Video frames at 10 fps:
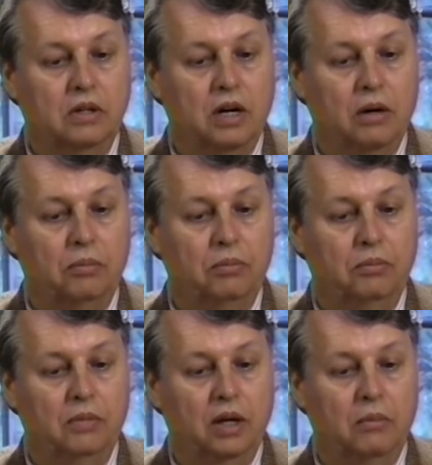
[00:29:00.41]
carp
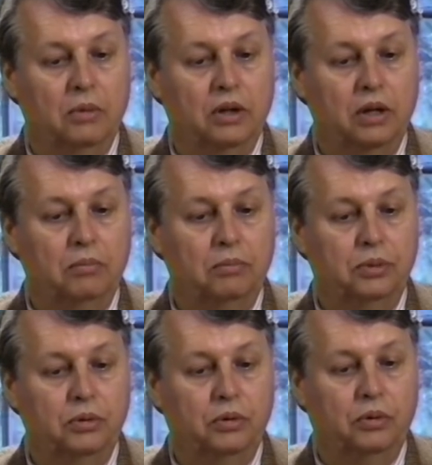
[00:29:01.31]
in a murky
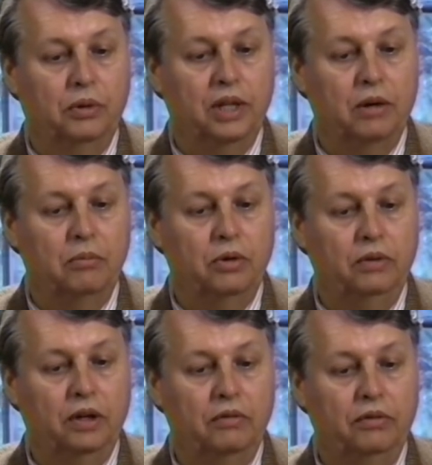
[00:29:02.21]
pool without
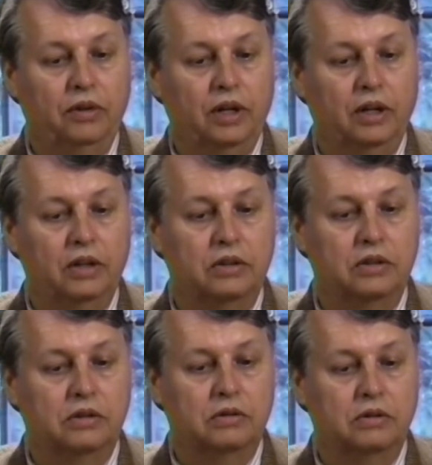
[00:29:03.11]
moving a fin, had
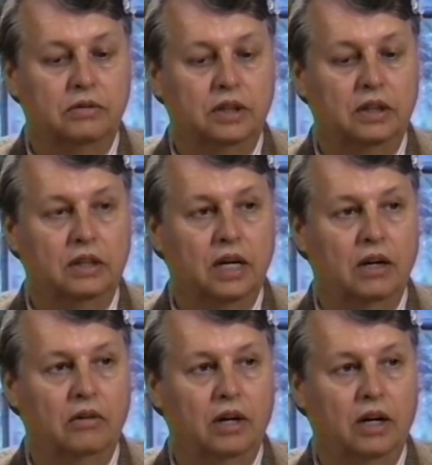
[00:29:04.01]
just drifted down
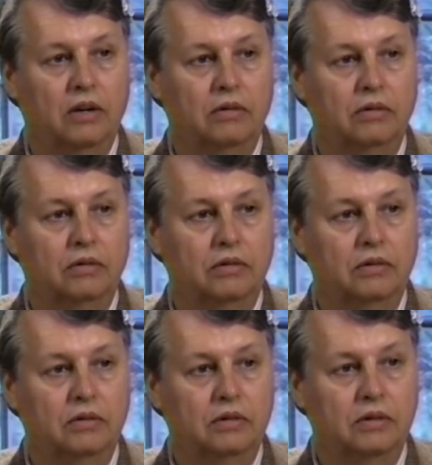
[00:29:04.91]
out of
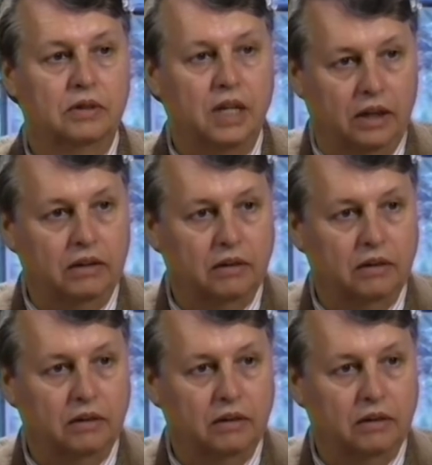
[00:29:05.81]
sight.